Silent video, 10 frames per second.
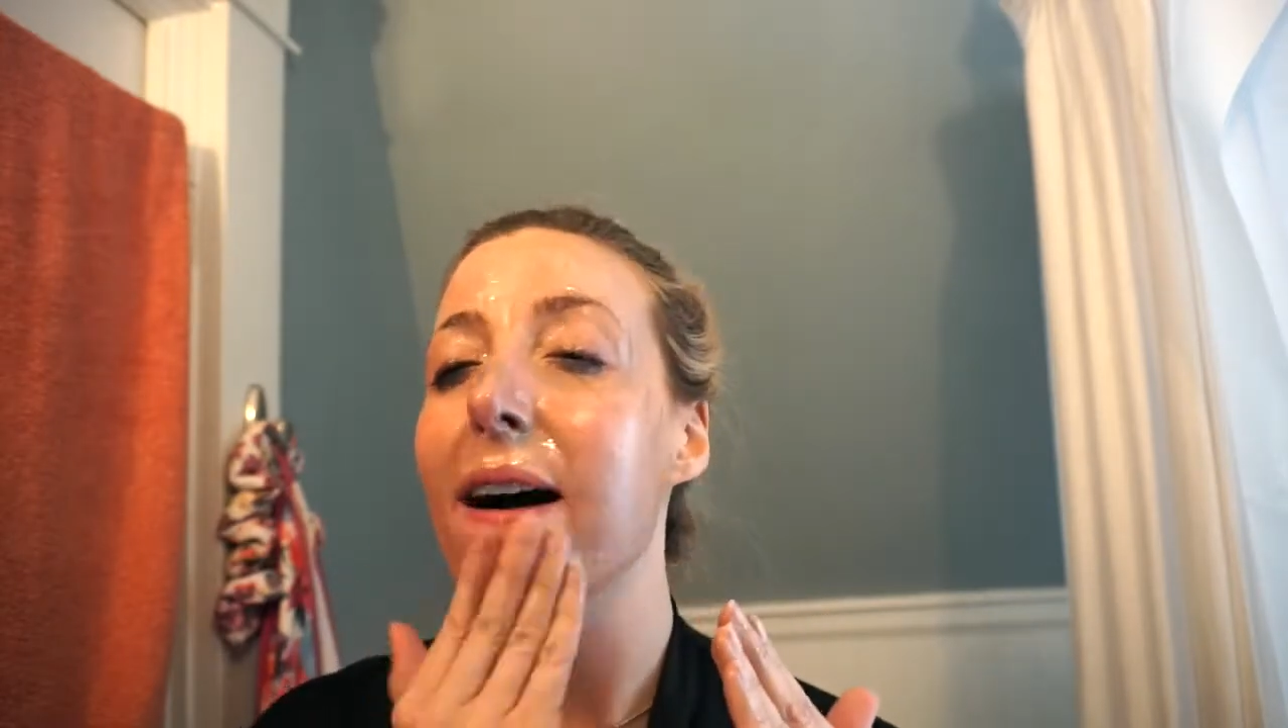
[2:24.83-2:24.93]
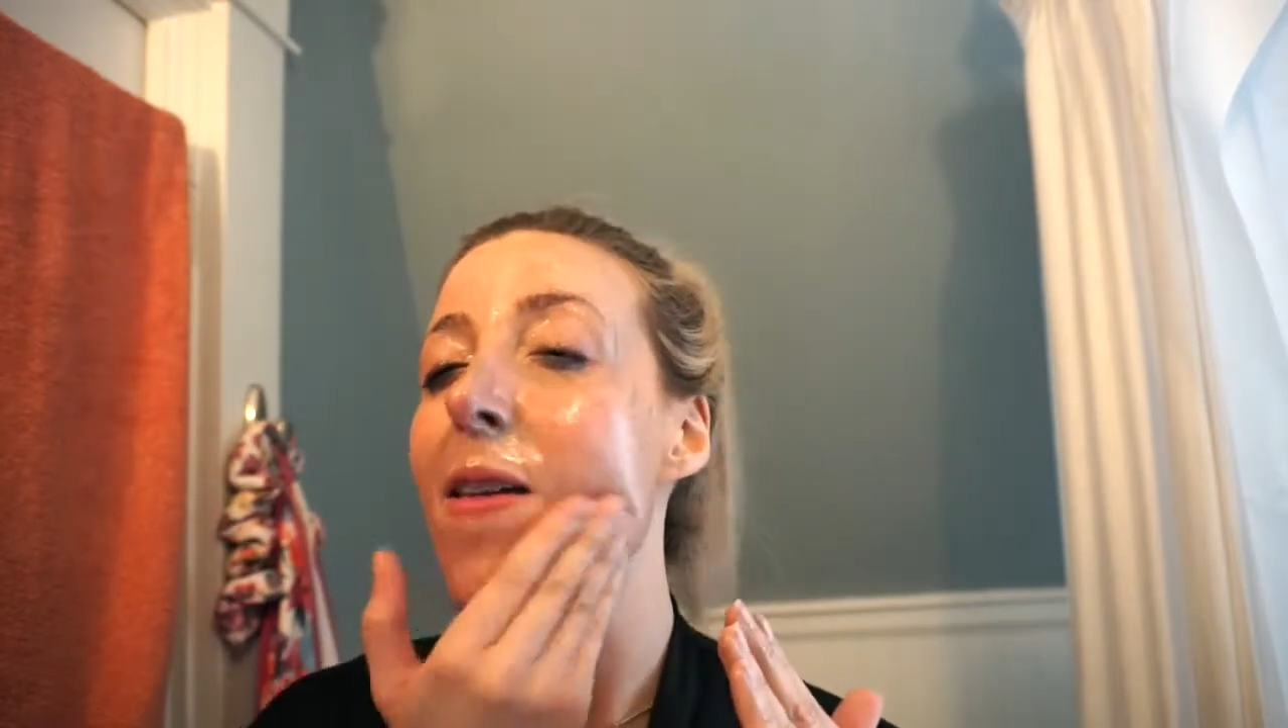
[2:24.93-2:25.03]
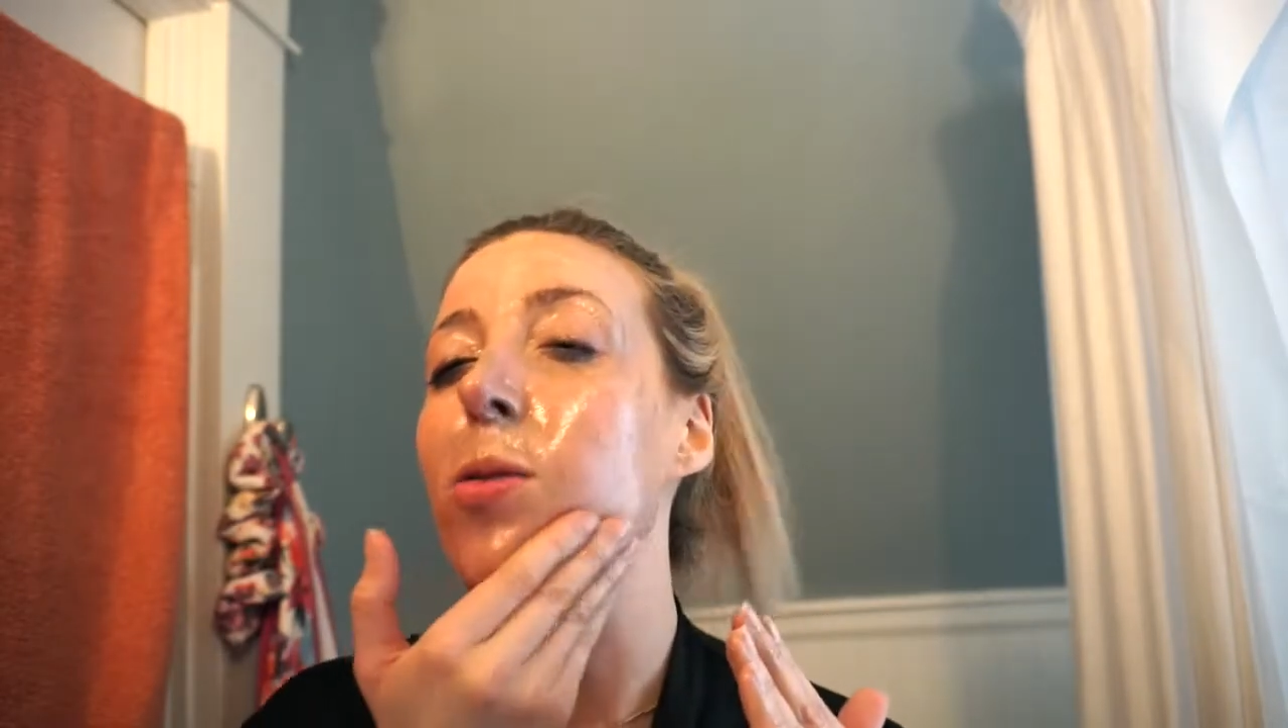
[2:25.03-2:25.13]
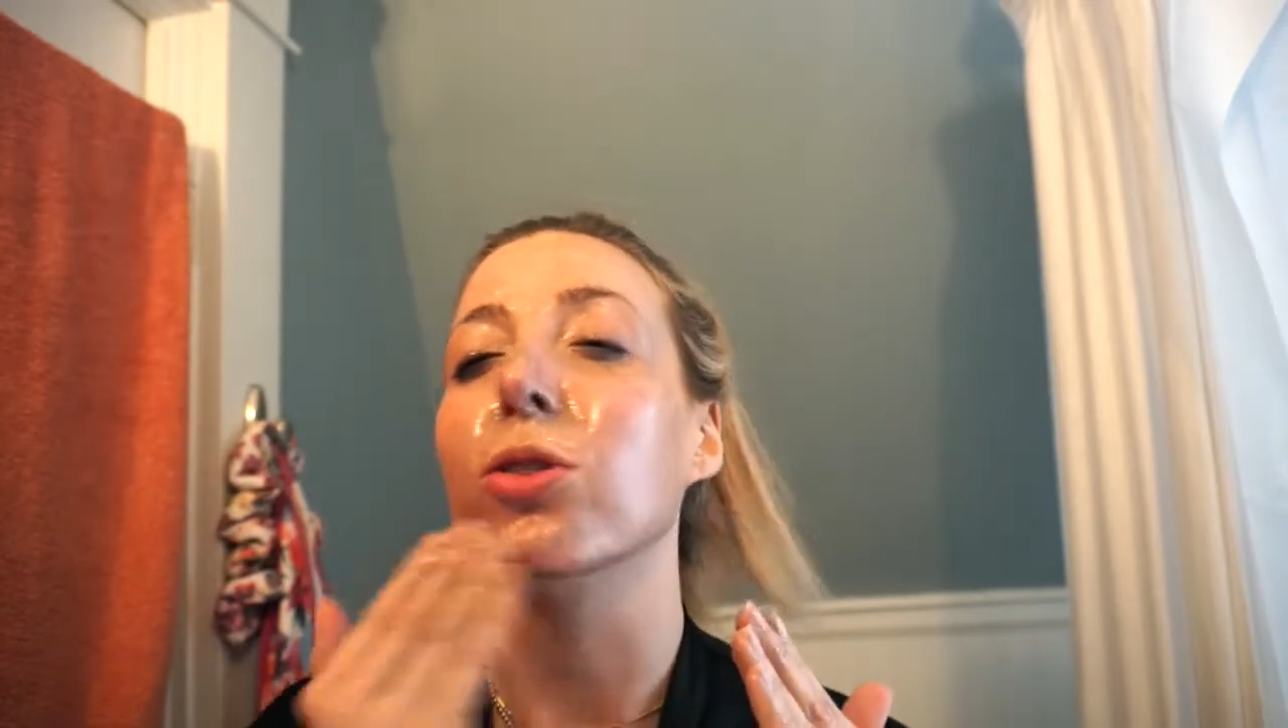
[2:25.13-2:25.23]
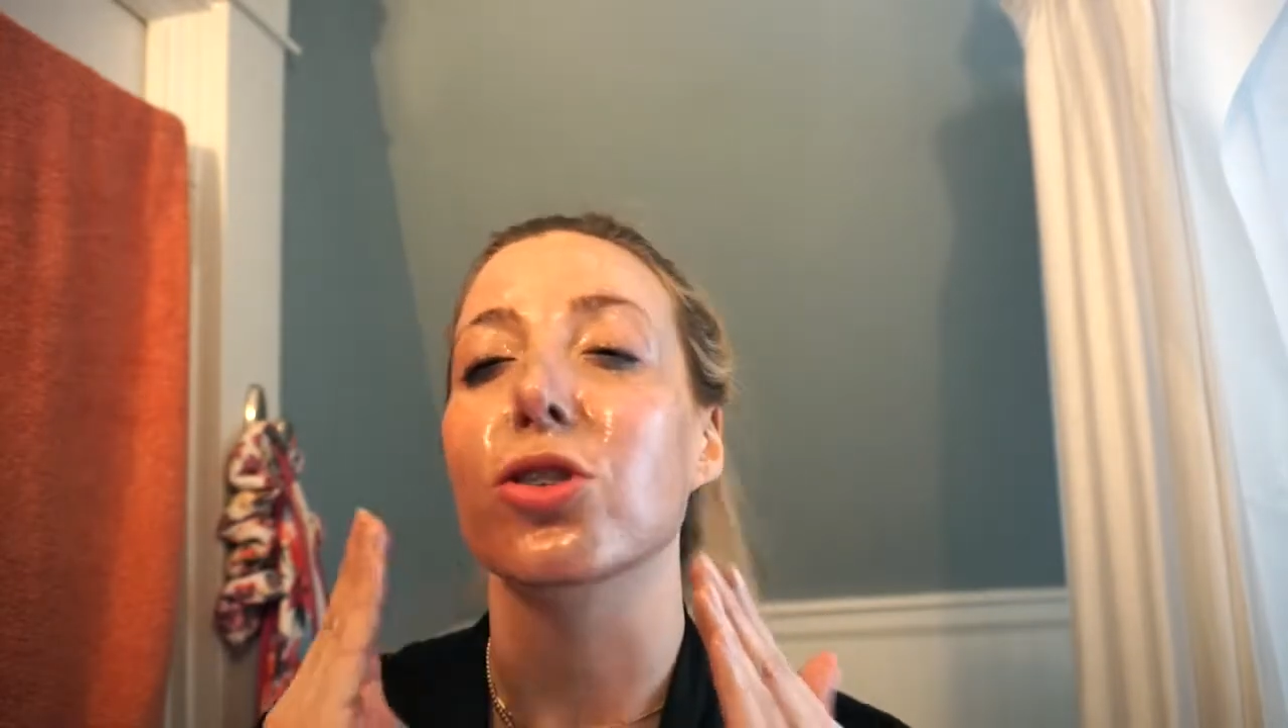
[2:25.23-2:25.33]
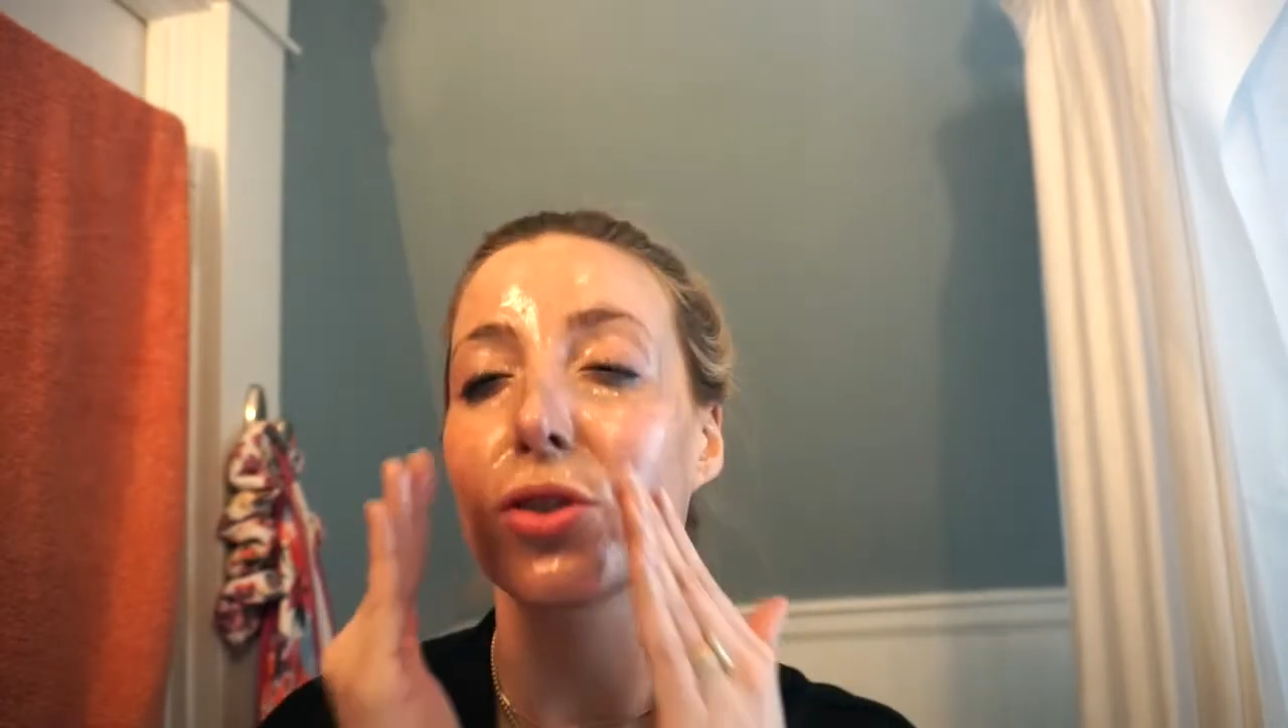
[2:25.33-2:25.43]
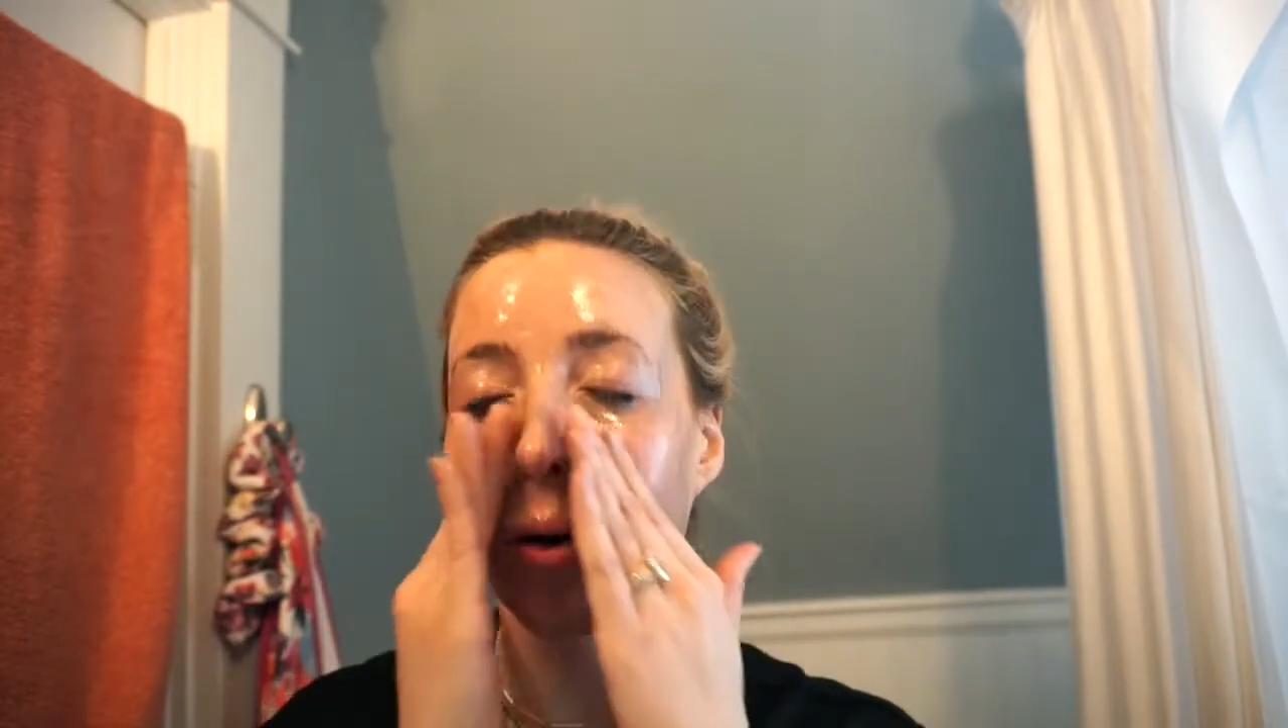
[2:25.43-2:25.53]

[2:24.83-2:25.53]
I don't just